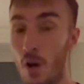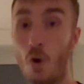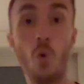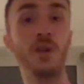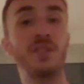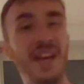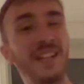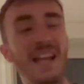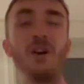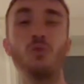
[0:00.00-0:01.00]
or take
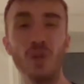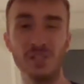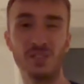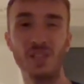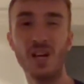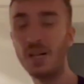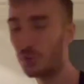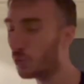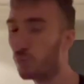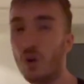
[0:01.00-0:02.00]
that risk
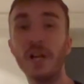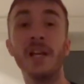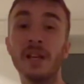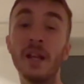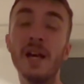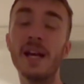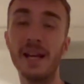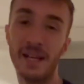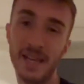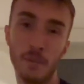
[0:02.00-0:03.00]
to run in
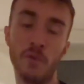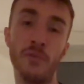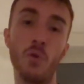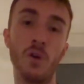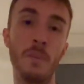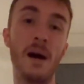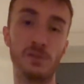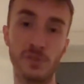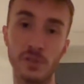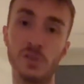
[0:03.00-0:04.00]
and hit it before it
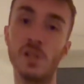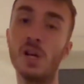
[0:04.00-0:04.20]
bounces.